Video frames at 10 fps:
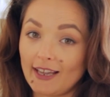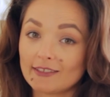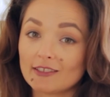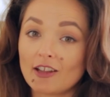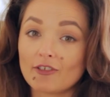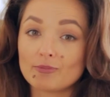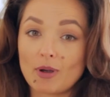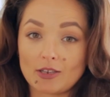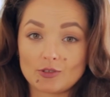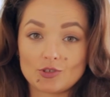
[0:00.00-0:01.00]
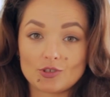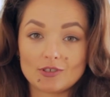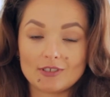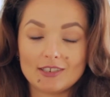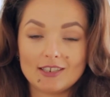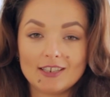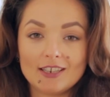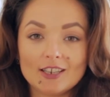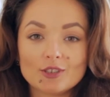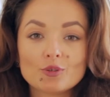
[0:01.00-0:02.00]
and love much,
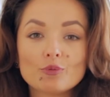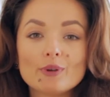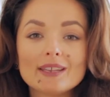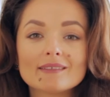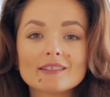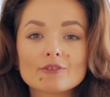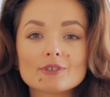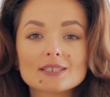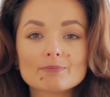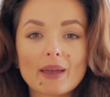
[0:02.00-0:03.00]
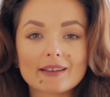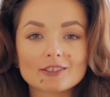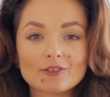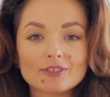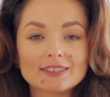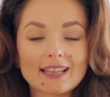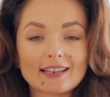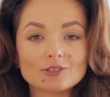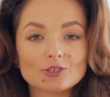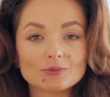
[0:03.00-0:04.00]
to win the respect of
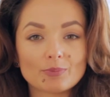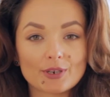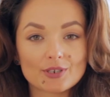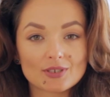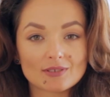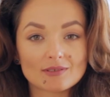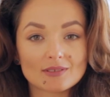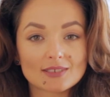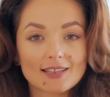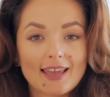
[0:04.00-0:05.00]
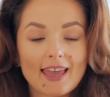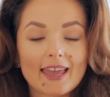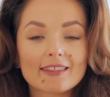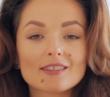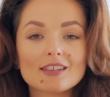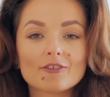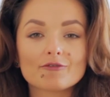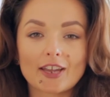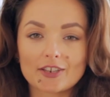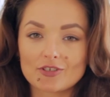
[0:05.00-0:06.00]
intelligent persons and the
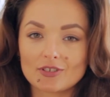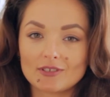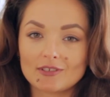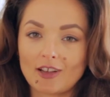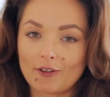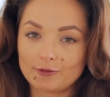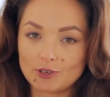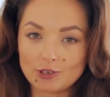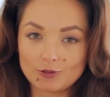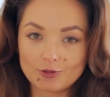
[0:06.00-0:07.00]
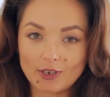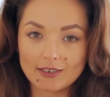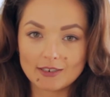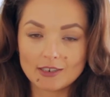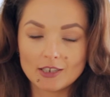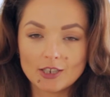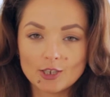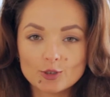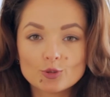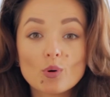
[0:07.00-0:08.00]
affection of children,
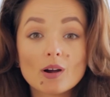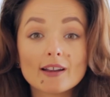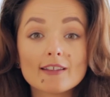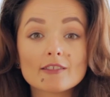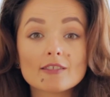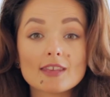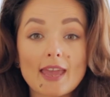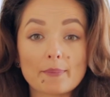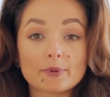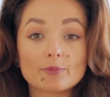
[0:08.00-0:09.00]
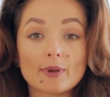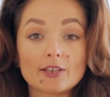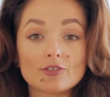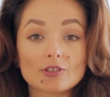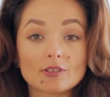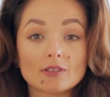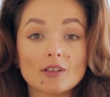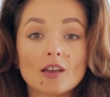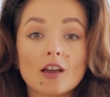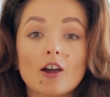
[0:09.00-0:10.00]
to earn the approbation
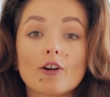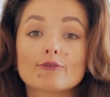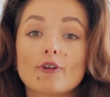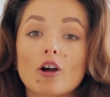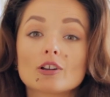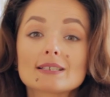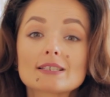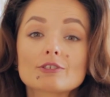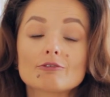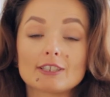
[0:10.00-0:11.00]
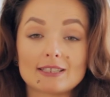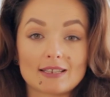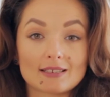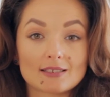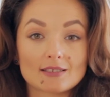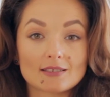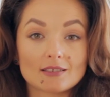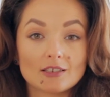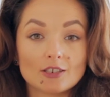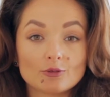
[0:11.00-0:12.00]
of honest critics,
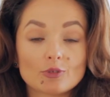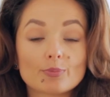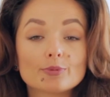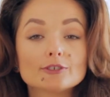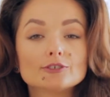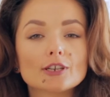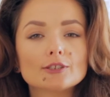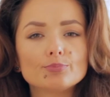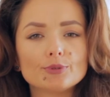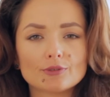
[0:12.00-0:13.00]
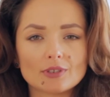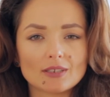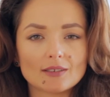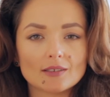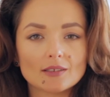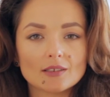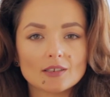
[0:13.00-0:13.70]
to appreciate beauty,